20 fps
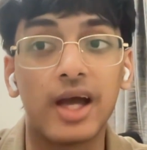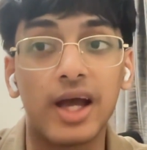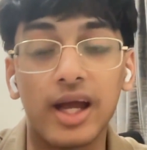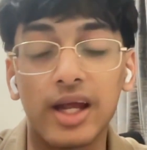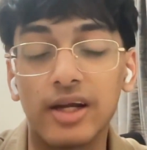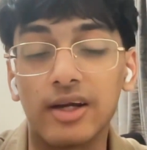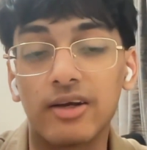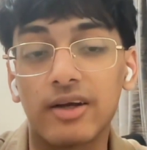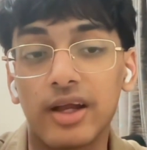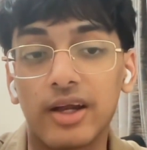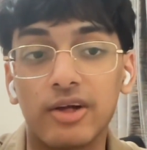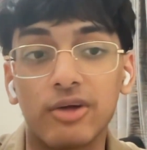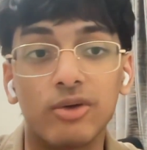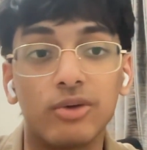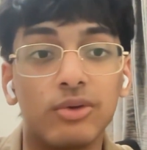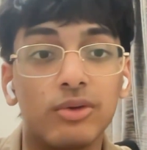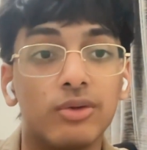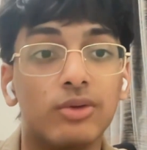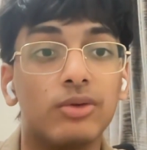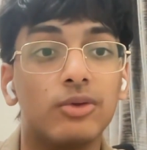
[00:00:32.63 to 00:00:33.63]
and trying
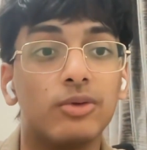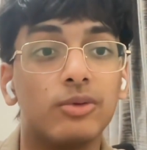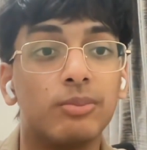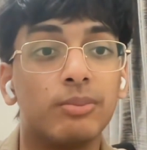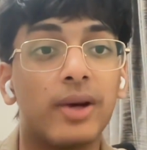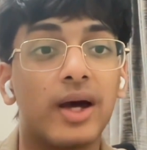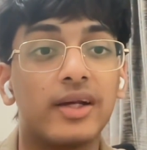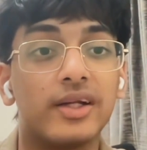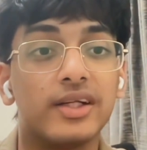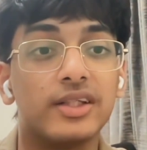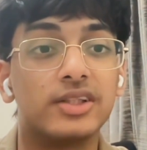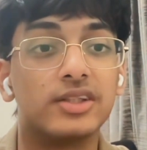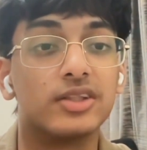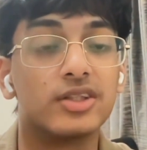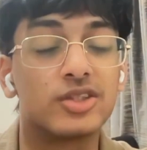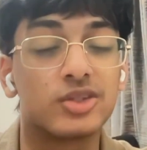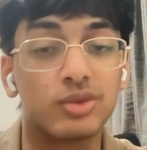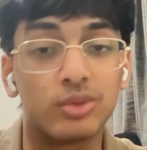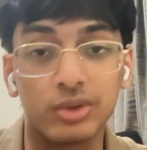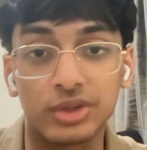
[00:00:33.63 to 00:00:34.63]
to manage
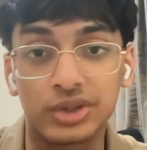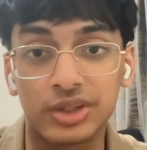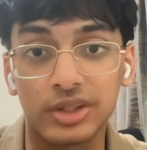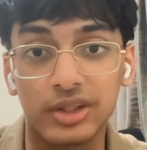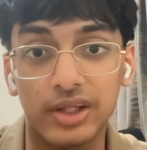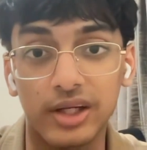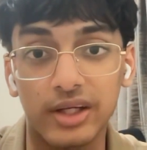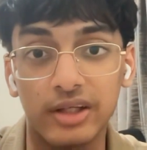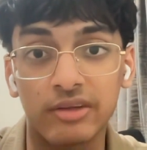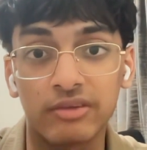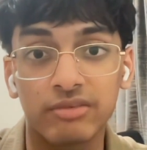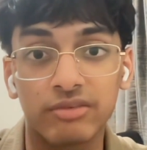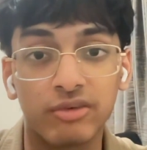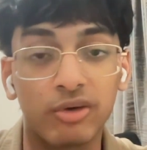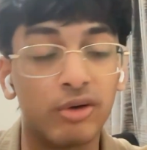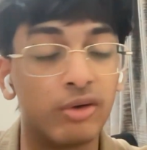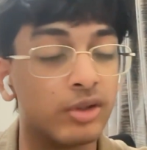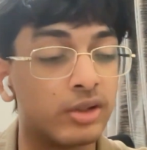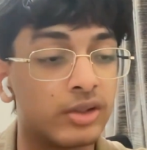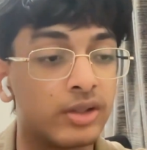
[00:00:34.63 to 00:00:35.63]
a social life
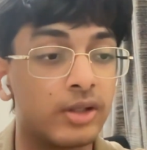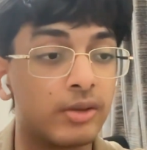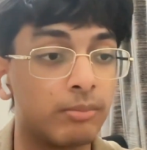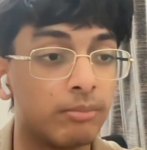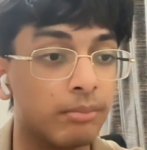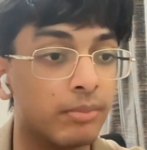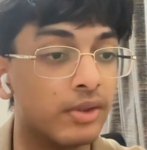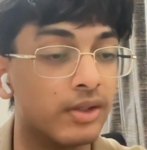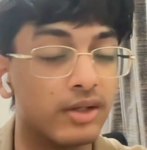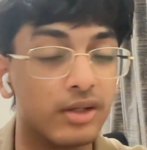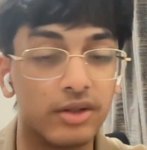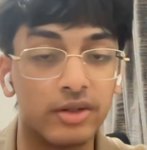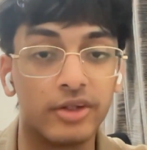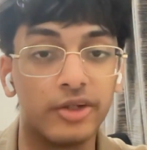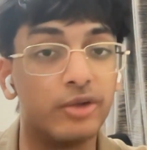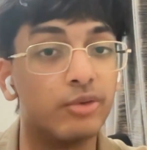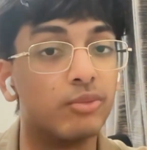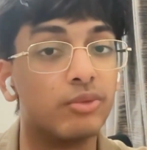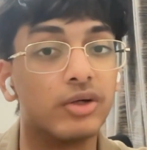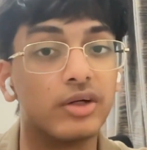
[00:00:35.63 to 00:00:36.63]
or build a
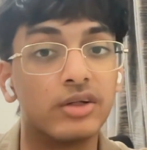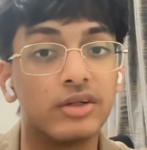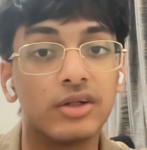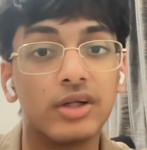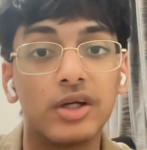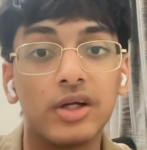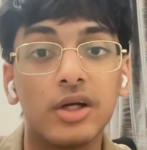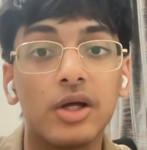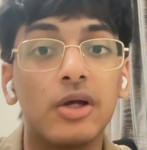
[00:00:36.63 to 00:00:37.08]
new one